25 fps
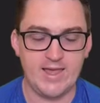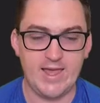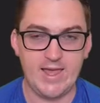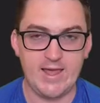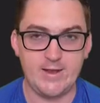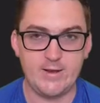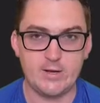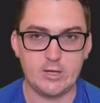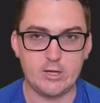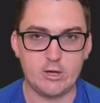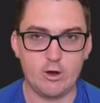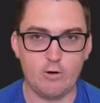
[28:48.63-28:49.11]

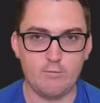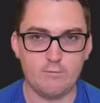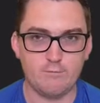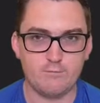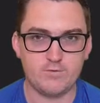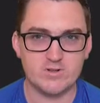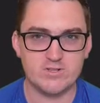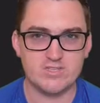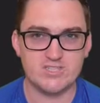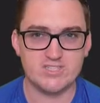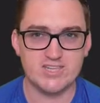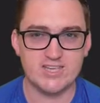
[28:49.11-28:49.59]
in
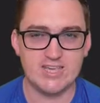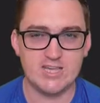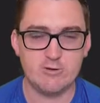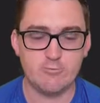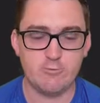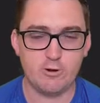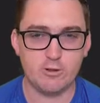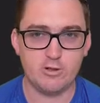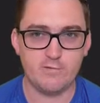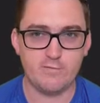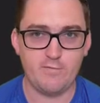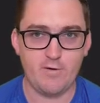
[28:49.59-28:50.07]
Conference League
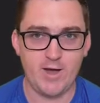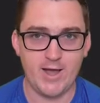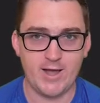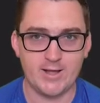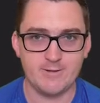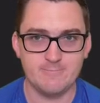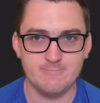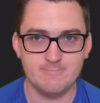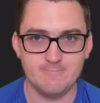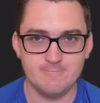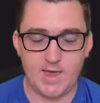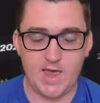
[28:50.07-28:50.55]

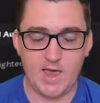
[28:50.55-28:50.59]
qualifying.